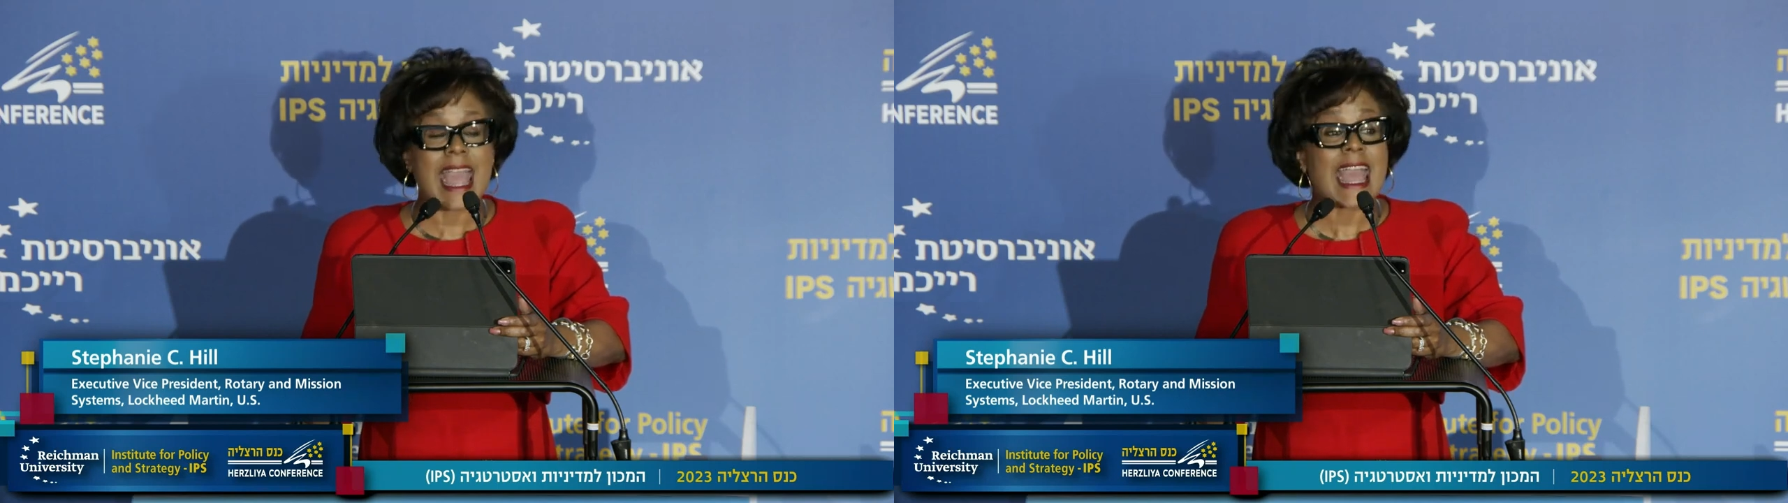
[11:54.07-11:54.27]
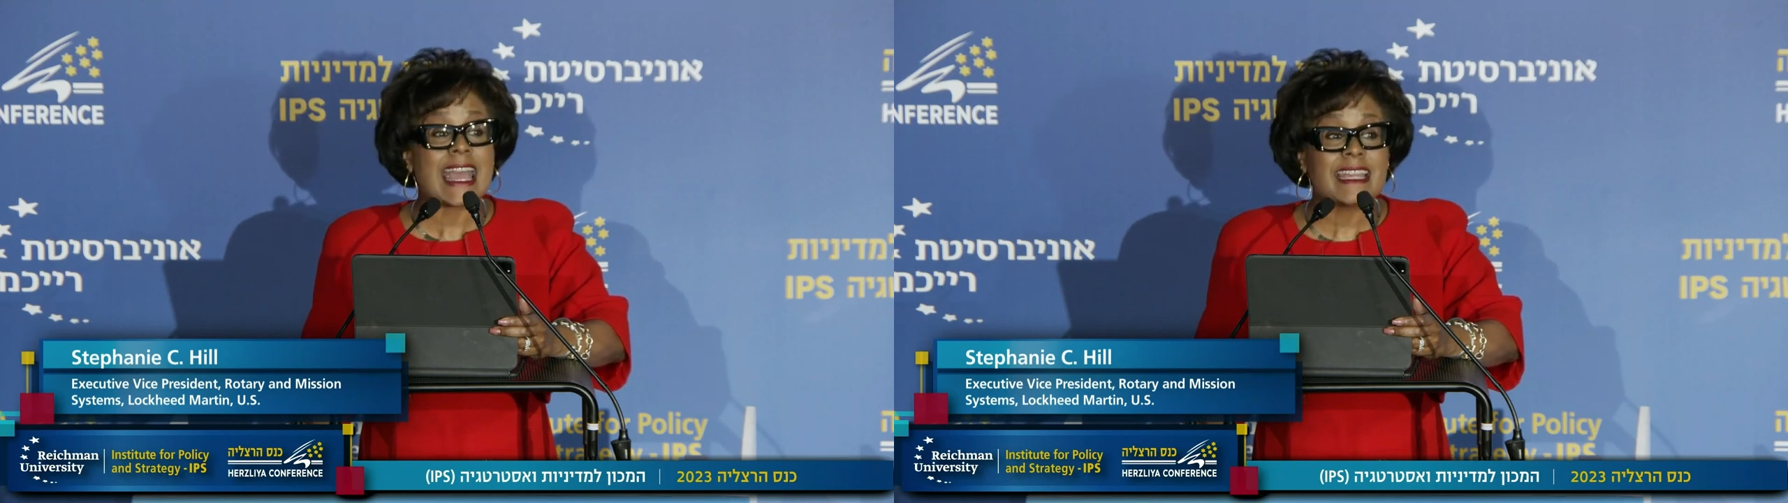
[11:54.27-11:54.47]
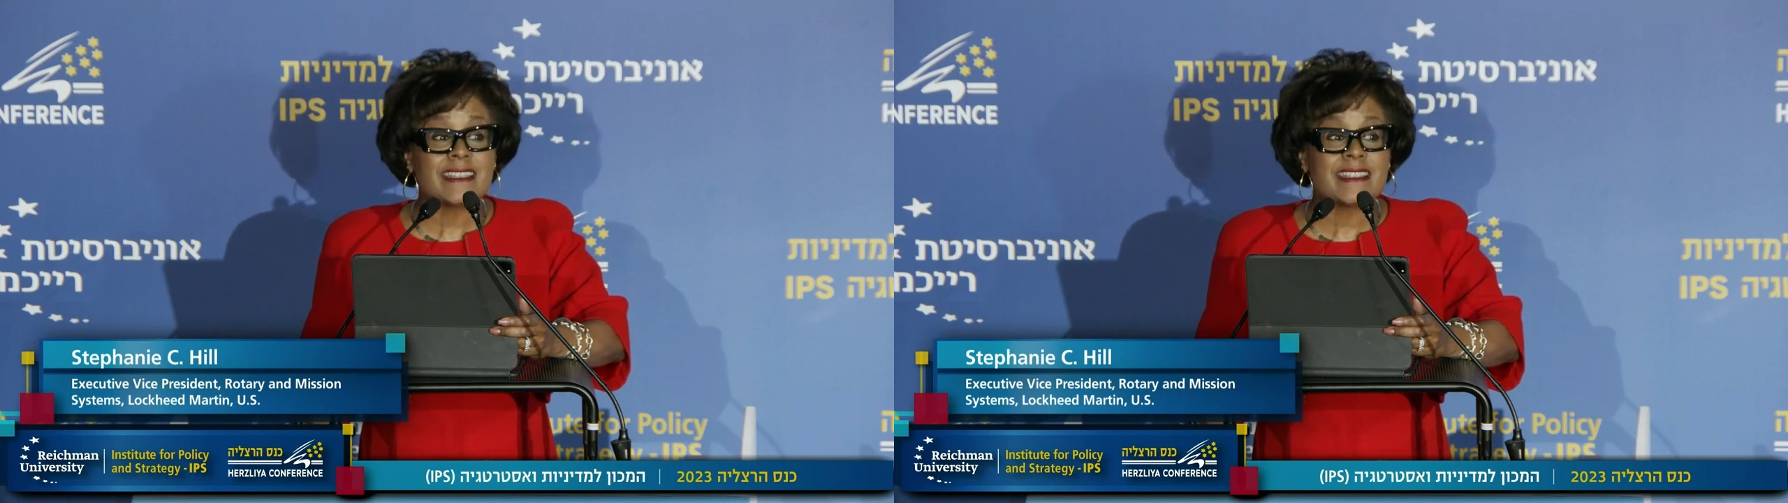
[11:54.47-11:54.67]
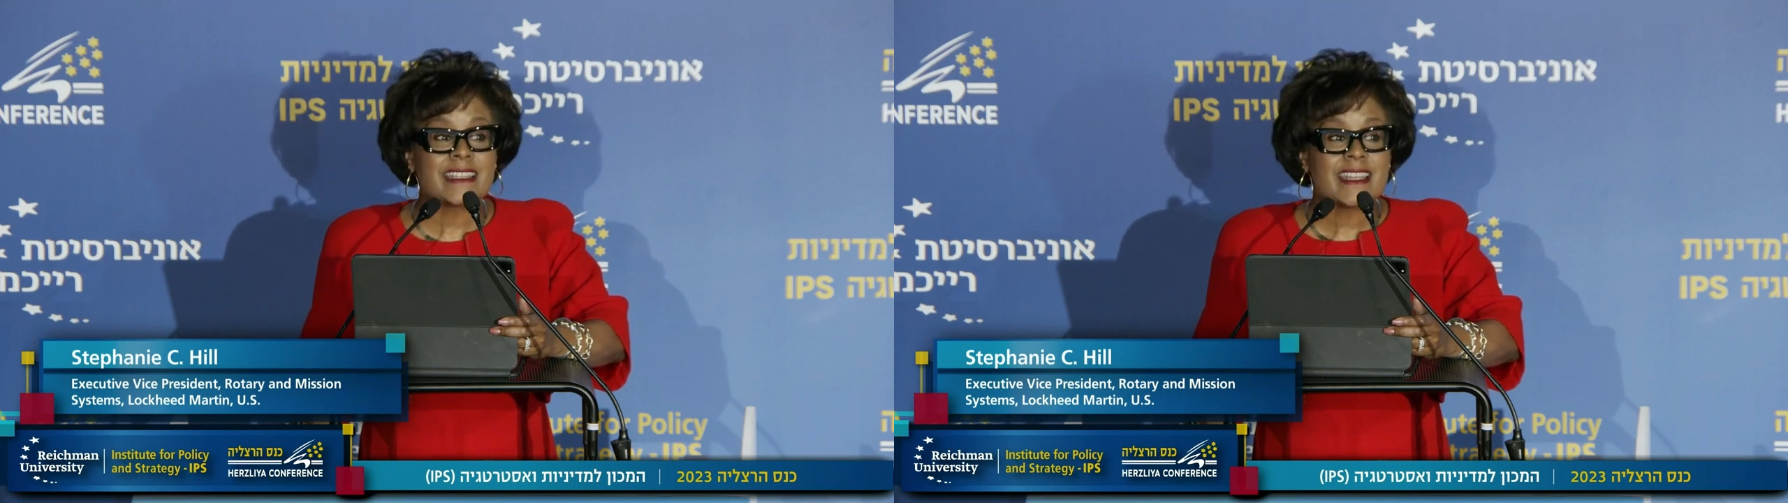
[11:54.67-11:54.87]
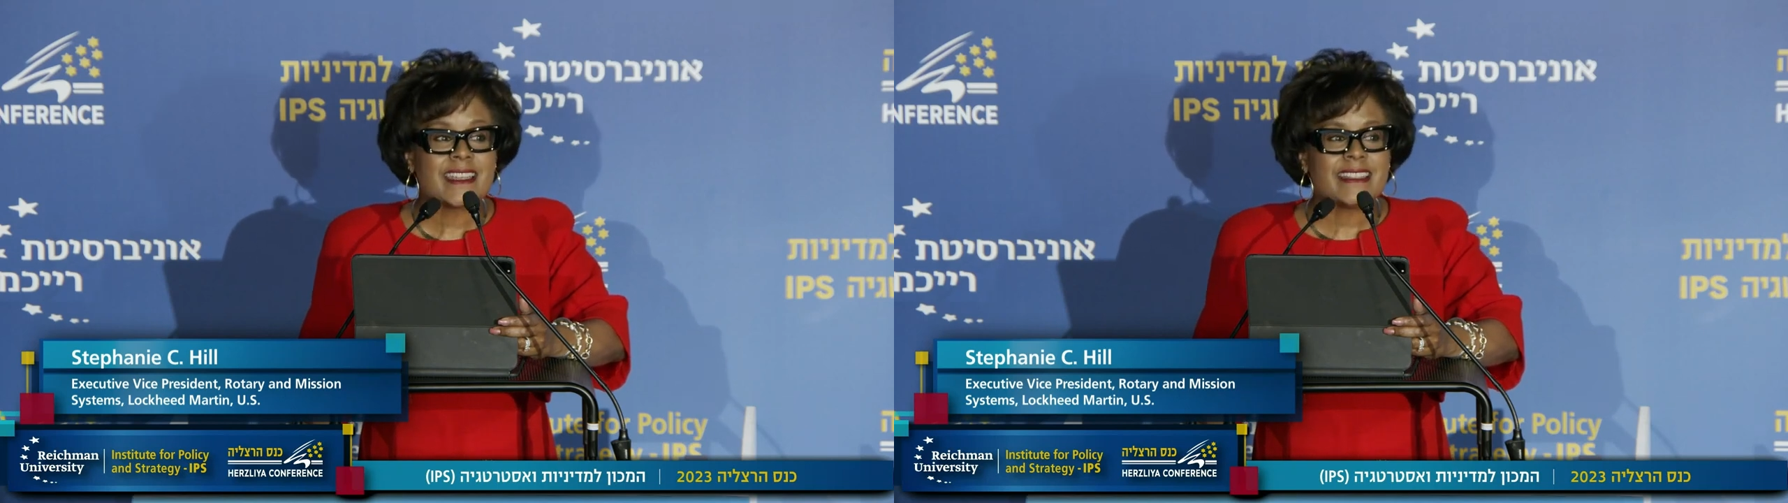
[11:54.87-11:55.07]

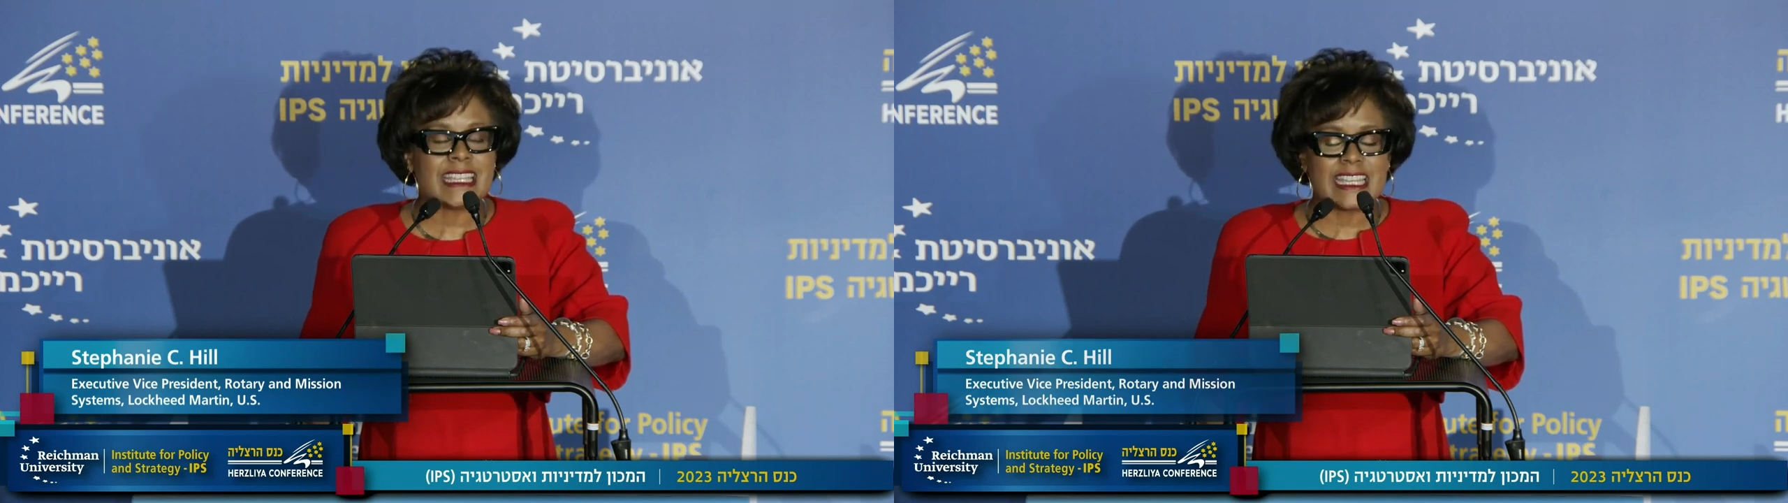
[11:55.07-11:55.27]
and the